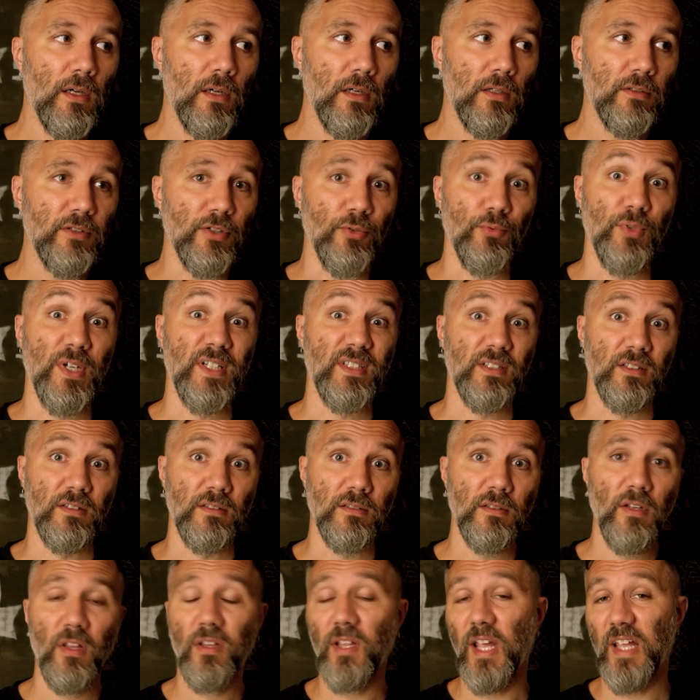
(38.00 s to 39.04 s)
to
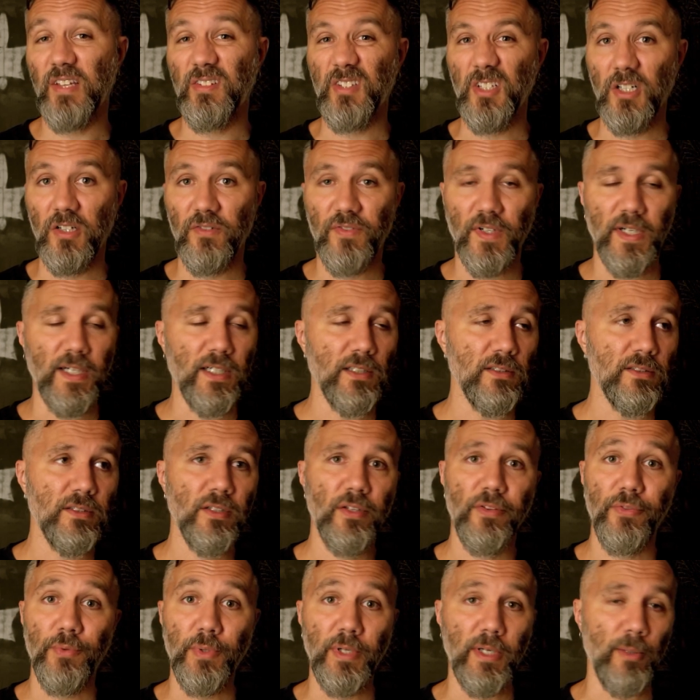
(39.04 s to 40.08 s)
resin, STL files,
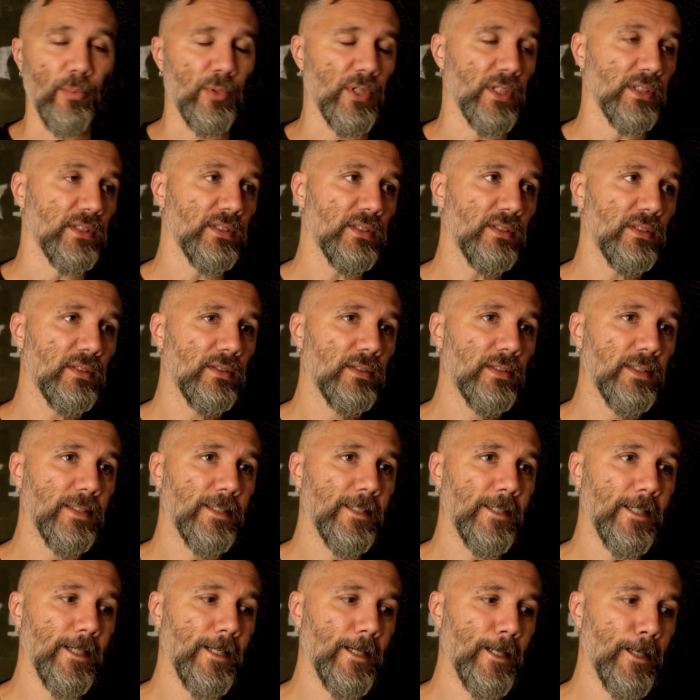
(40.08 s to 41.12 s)
3D prints.
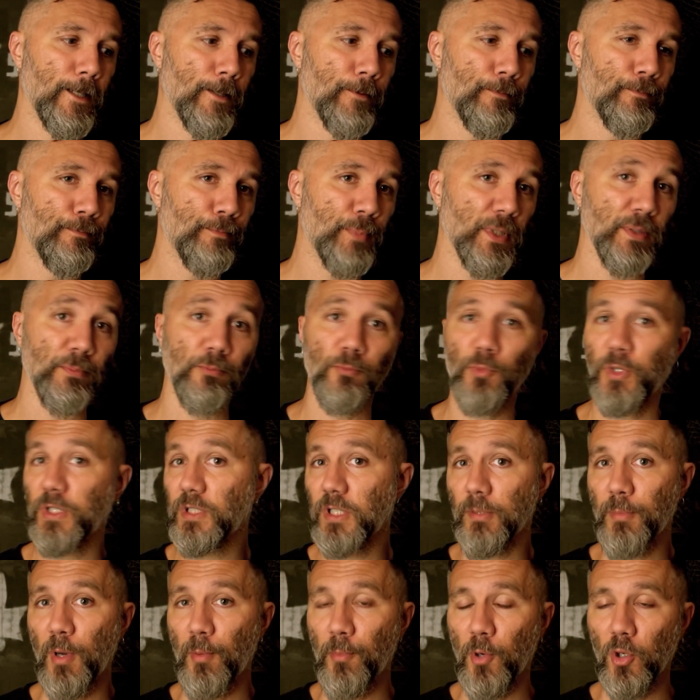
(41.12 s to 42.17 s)
But we can
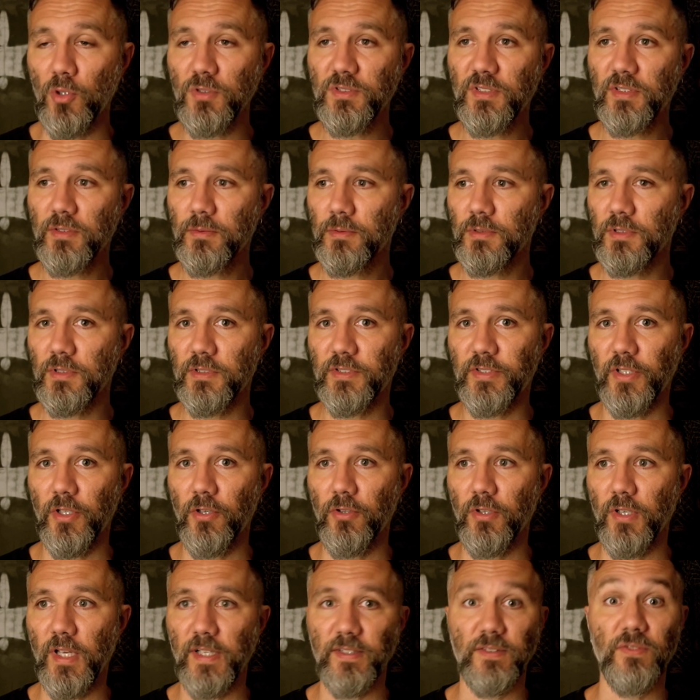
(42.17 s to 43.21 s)
talk about molds. So
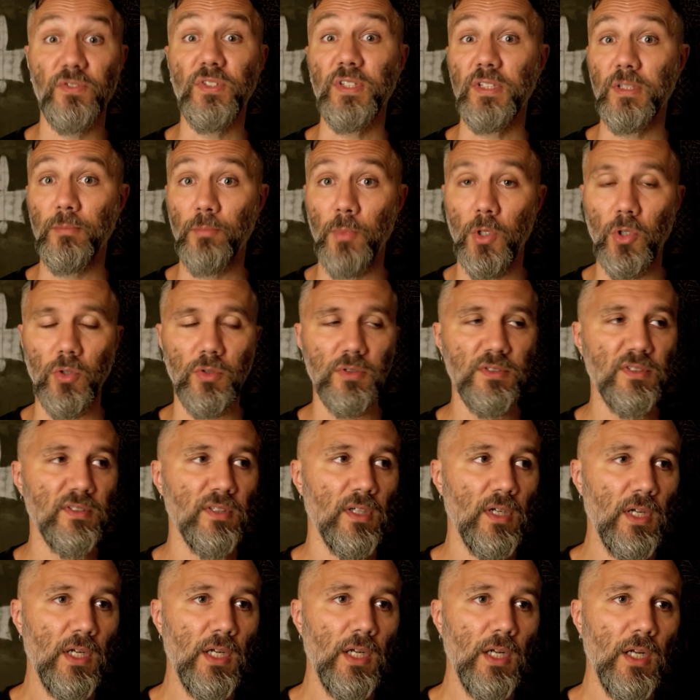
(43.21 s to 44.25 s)
you guys have seen the molds.
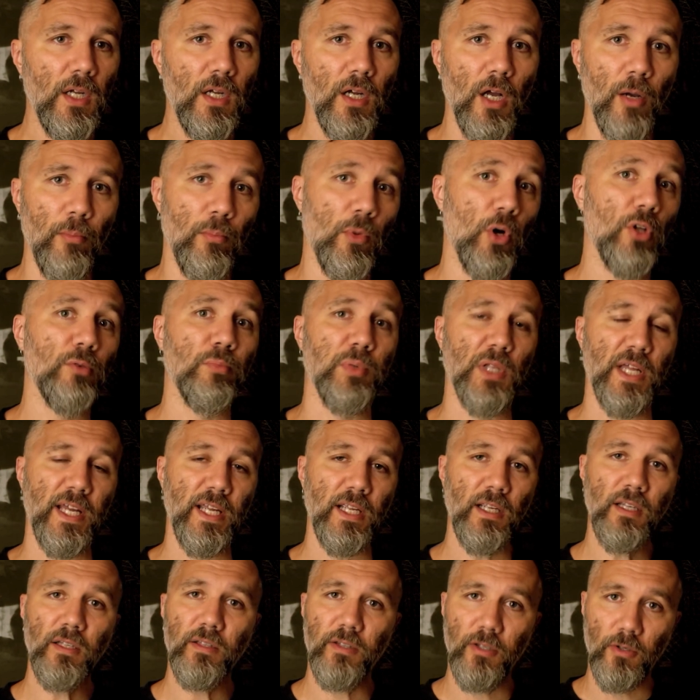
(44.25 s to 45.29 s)
A mold
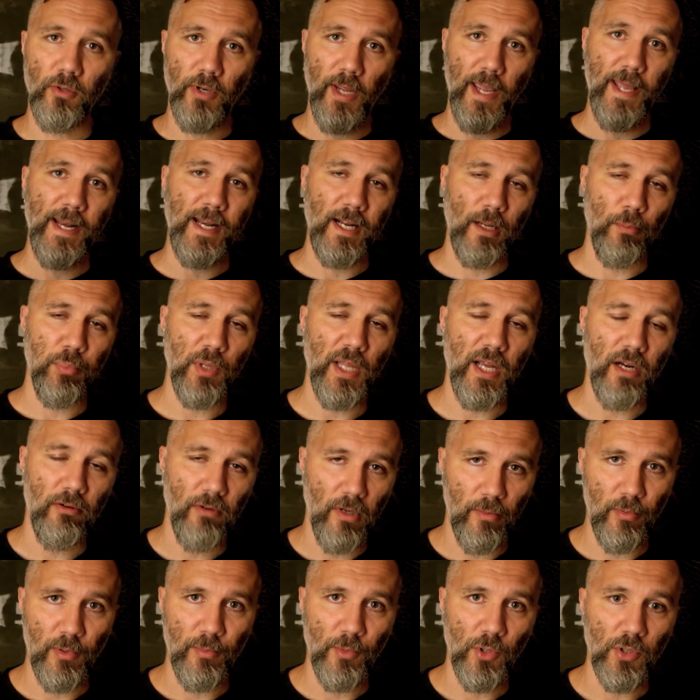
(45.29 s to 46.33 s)
blank, the organic black
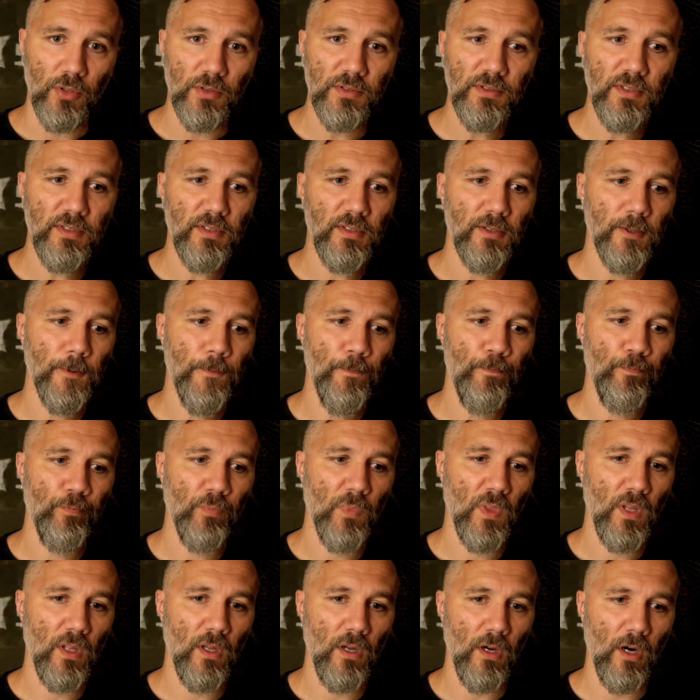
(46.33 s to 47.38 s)
rubber molds,
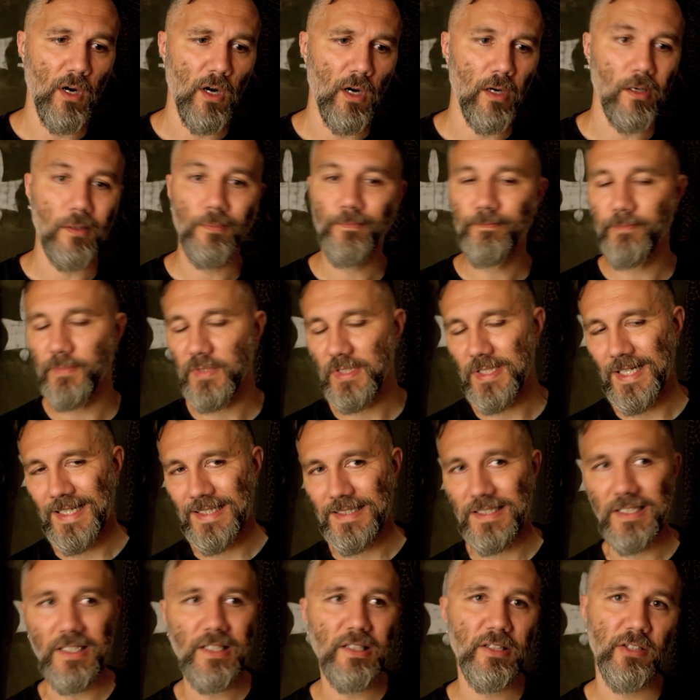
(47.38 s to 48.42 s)
are
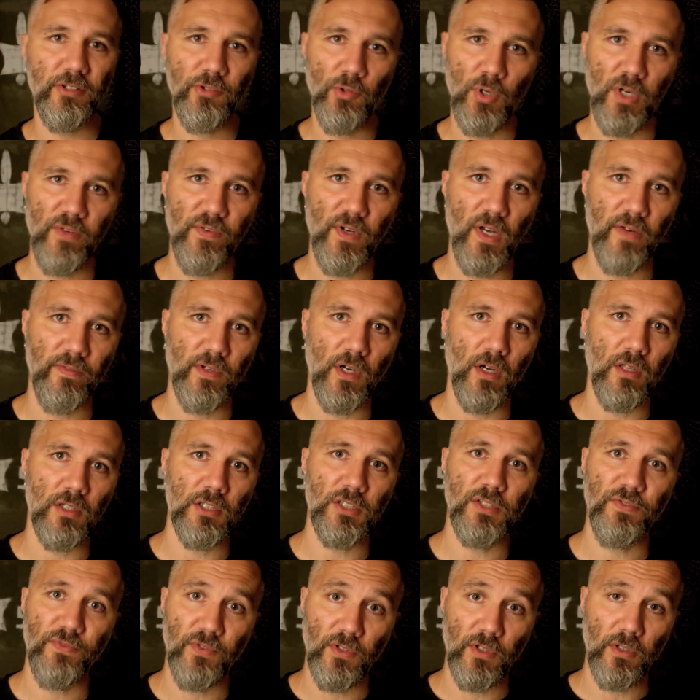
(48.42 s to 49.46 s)
$19 to
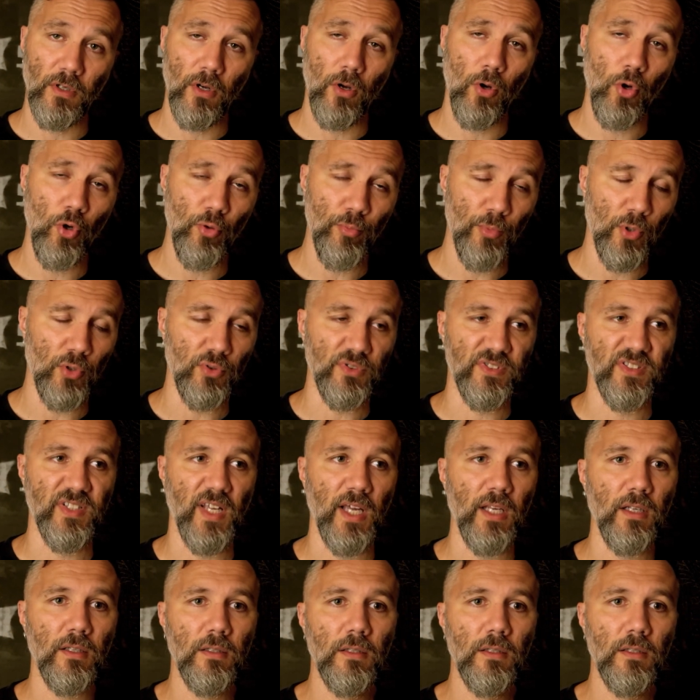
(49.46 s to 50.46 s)
$25 for a whole mold set,